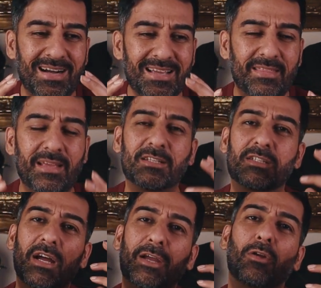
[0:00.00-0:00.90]
I think
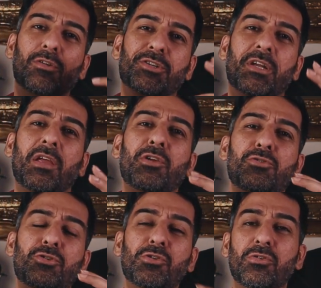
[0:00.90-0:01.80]
psychologically
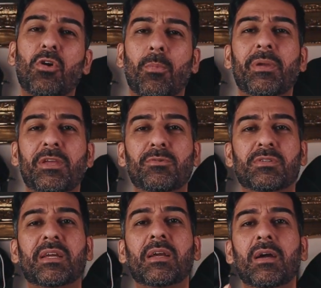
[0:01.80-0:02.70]
you should not be
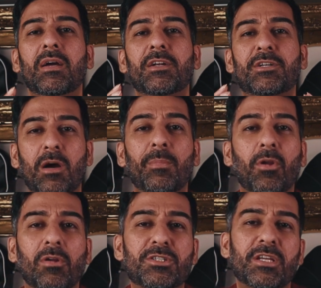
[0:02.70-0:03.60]
using
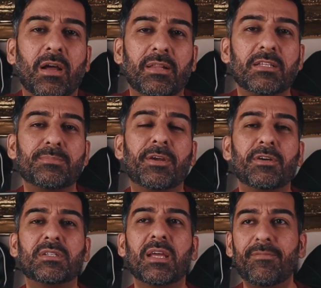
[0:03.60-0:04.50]
terminology like this,
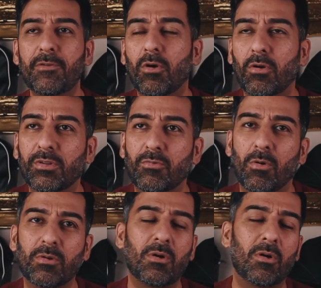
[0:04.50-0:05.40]
because if you're on the
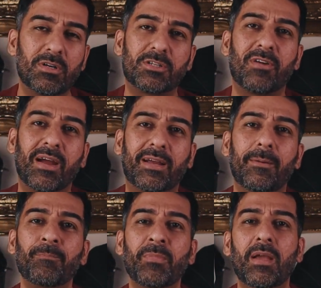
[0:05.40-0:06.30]
road or a
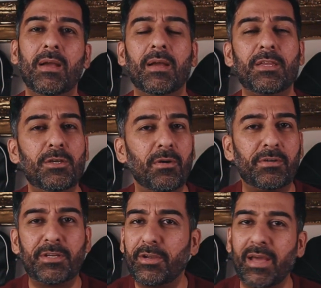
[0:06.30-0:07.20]
track, you
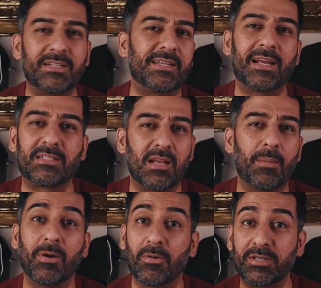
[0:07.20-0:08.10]
get a tank
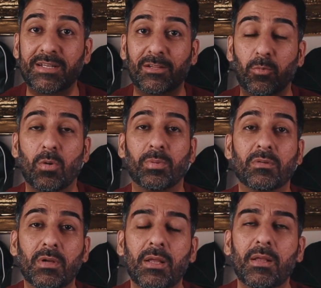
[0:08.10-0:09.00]
slapper or a death
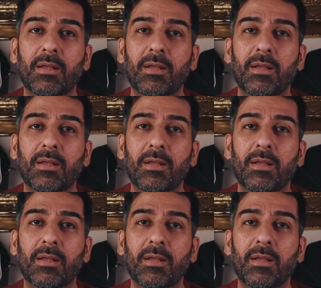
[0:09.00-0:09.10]
wobble,